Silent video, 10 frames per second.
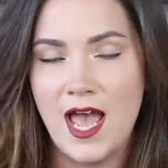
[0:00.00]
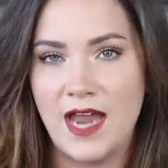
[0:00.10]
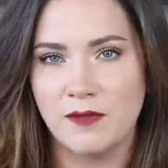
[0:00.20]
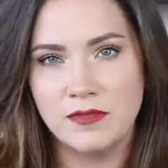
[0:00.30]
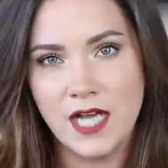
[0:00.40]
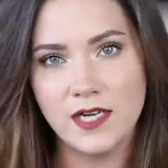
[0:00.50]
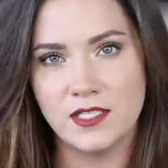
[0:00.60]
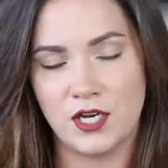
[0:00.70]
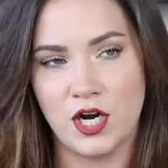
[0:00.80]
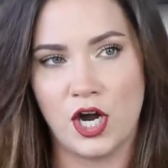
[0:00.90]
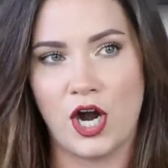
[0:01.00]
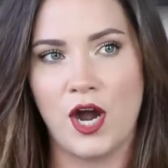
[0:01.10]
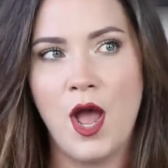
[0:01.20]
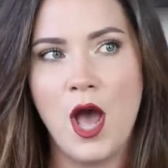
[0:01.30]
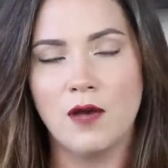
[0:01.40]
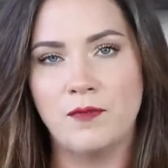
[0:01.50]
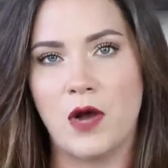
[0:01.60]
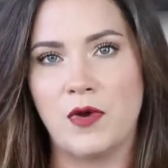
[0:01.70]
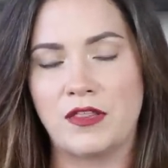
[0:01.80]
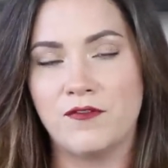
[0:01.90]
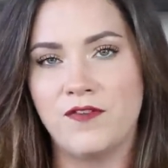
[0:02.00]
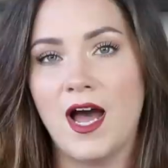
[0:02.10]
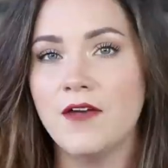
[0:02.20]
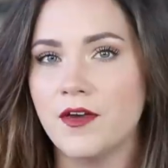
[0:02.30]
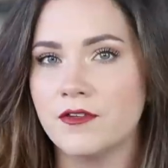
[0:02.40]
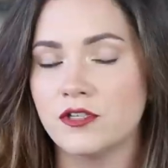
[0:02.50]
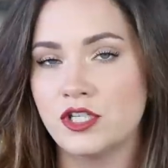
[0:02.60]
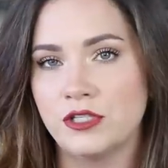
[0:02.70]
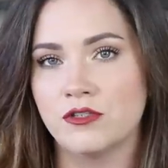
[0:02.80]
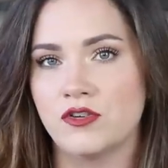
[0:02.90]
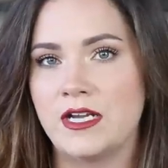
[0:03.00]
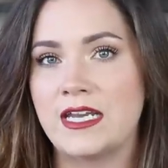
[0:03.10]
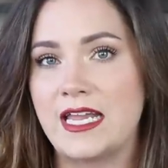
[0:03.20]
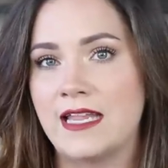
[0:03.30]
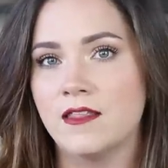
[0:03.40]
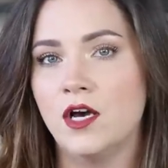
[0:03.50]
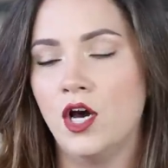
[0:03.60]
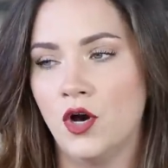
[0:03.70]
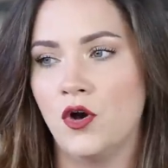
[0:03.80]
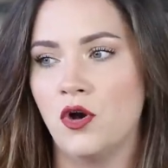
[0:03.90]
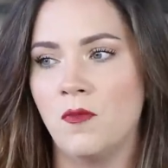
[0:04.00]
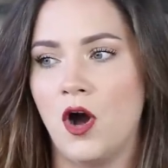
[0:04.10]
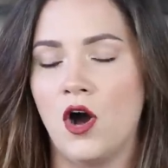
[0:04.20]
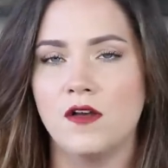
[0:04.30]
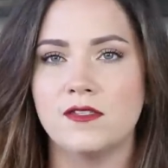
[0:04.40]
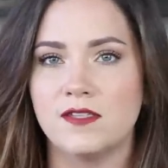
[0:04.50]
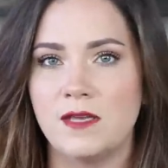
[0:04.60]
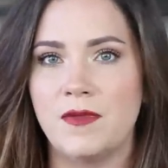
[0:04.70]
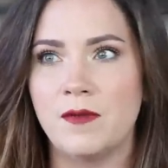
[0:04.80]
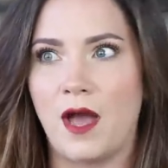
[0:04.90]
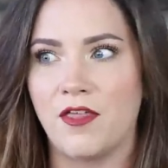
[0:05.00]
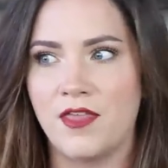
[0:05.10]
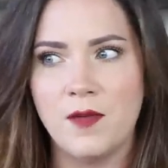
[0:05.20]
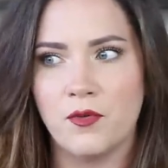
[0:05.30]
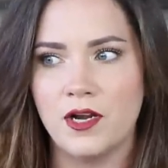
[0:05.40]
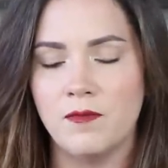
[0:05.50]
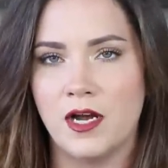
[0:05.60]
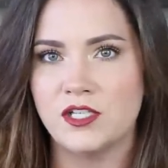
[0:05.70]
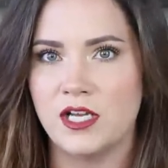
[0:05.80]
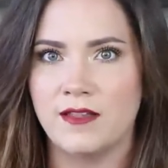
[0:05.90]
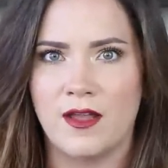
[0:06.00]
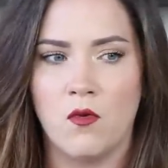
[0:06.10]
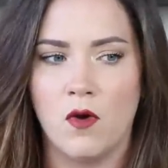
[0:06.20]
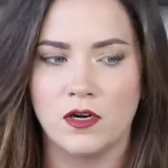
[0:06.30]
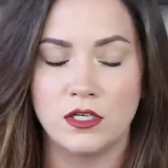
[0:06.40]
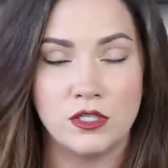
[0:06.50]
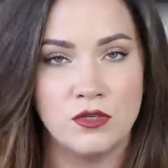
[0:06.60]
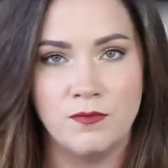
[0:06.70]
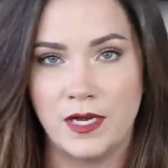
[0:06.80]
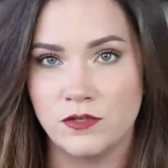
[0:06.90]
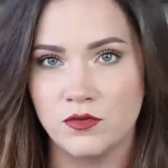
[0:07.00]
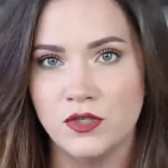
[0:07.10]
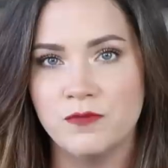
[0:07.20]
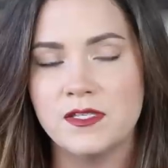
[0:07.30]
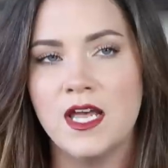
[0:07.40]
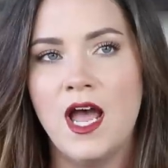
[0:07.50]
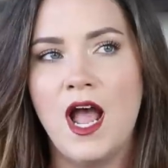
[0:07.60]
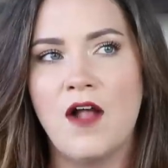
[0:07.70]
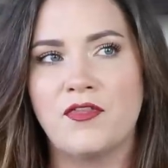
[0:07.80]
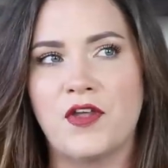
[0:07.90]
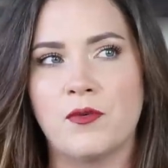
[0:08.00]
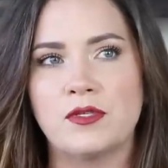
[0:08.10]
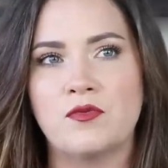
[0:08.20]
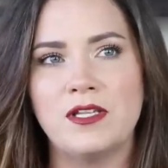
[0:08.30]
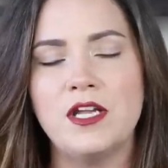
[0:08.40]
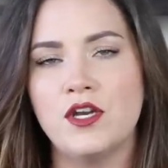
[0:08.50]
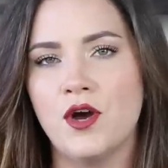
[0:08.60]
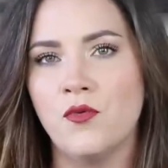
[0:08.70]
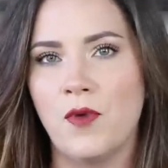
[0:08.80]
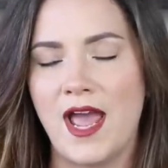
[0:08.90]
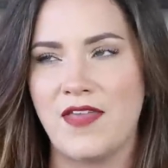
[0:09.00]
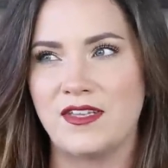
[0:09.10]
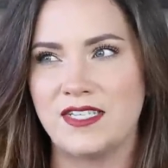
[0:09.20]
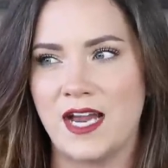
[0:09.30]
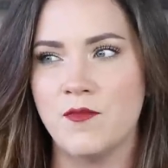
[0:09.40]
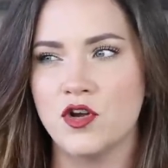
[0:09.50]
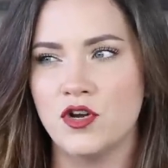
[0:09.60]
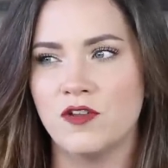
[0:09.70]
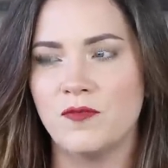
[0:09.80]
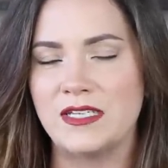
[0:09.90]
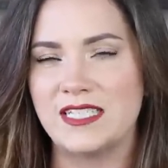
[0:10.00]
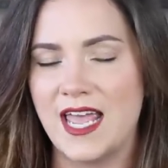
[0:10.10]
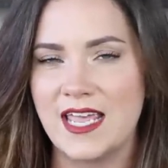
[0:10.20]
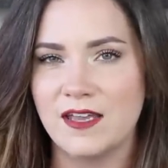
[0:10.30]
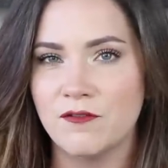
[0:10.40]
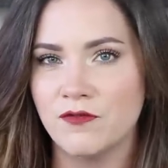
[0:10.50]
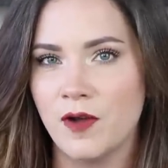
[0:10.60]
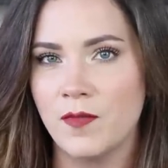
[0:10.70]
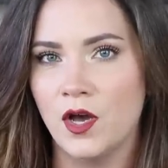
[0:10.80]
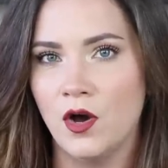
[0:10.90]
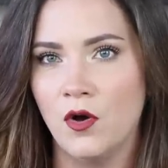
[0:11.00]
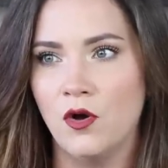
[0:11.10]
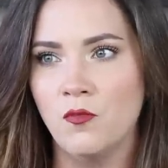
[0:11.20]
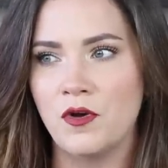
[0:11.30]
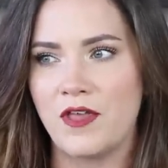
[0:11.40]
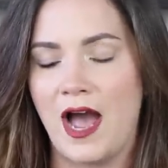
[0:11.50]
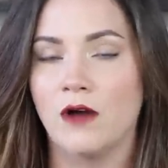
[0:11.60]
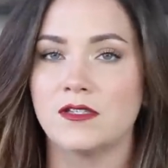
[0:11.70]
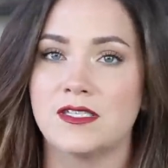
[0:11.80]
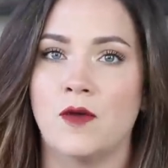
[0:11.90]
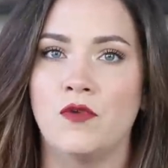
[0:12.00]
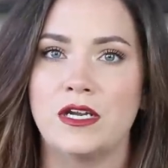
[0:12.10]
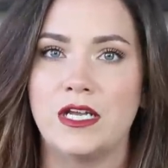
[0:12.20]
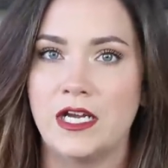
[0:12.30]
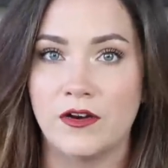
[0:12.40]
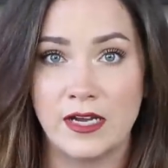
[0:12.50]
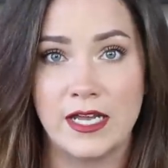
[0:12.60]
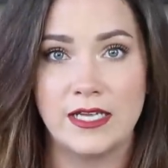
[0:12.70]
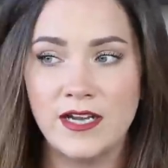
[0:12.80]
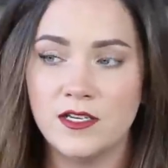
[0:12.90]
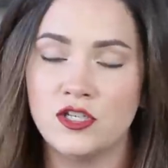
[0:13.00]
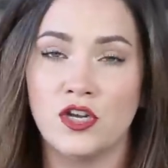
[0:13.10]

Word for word: and abducted her, but with five other children in the home, all sleeping, I think pretty much in like one or two bedrooms, there was really no way that Tamara could have been taken from the home without someone hearing it.